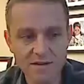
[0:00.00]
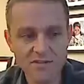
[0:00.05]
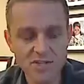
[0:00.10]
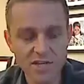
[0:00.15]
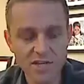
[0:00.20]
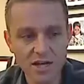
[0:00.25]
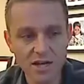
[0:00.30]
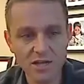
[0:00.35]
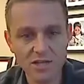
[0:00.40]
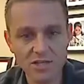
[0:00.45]
of
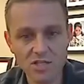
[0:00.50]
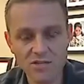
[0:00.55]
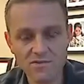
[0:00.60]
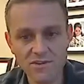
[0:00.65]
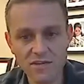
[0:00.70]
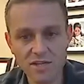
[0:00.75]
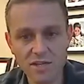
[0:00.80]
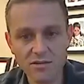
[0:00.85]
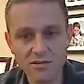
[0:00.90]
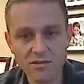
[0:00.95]
Shakeology
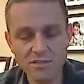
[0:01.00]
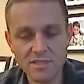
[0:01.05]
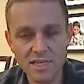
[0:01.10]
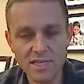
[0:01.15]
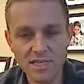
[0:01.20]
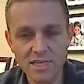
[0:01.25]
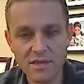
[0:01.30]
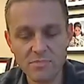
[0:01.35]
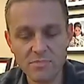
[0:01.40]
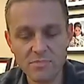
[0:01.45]
videos
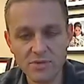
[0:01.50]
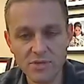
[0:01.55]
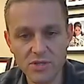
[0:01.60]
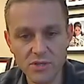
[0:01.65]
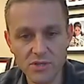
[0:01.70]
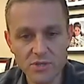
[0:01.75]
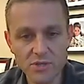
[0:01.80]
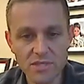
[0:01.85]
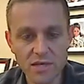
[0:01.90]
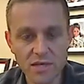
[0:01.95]
that they
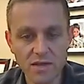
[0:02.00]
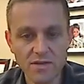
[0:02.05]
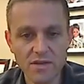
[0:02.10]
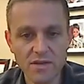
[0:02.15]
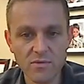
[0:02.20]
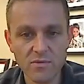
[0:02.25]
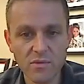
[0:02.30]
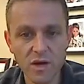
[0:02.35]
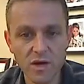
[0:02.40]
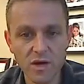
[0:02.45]
produced on
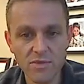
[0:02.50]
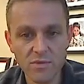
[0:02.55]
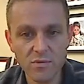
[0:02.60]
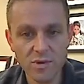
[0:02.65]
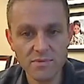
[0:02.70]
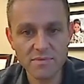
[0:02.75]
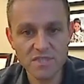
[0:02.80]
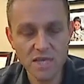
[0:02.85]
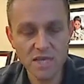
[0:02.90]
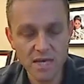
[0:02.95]
the
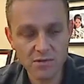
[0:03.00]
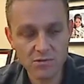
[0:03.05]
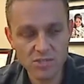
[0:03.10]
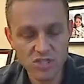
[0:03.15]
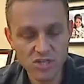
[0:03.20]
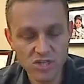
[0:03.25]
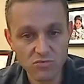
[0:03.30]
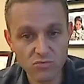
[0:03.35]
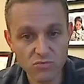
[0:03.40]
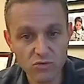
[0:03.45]
website,
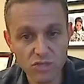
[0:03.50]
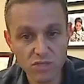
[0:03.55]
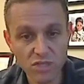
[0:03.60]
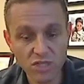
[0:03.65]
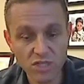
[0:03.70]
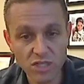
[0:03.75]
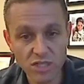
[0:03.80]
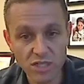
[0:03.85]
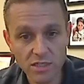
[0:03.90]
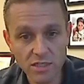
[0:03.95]
which are really
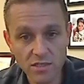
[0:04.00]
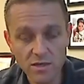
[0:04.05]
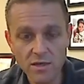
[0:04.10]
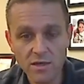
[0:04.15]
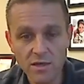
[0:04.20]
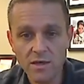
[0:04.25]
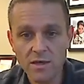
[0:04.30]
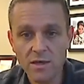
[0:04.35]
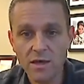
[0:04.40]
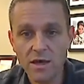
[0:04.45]
good.
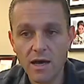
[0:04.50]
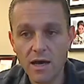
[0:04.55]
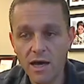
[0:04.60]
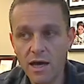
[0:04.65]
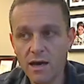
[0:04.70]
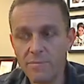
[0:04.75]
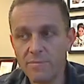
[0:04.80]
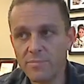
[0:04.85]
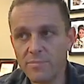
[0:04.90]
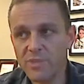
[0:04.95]

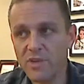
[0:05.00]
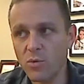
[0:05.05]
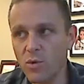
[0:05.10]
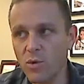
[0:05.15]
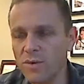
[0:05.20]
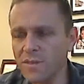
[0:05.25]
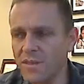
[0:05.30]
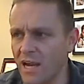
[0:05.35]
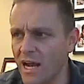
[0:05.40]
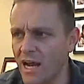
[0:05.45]
The
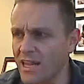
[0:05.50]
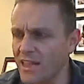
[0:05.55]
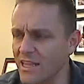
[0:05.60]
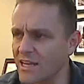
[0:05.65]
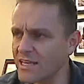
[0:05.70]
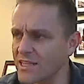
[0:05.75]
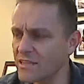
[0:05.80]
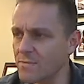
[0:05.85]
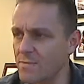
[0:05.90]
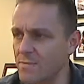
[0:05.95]
one that I
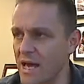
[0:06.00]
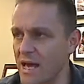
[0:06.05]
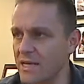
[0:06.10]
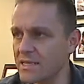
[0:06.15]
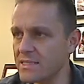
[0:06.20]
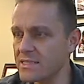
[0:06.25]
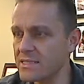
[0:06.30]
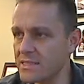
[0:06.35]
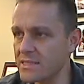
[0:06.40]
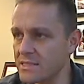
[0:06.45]
like the
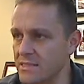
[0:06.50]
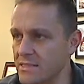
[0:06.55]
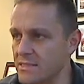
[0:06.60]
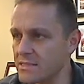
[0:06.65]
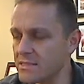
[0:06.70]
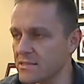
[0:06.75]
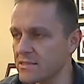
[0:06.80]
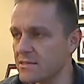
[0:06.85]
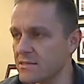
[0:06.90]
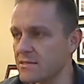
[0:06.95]
best
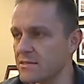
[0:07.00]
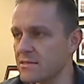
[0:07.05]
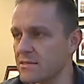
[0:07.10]
is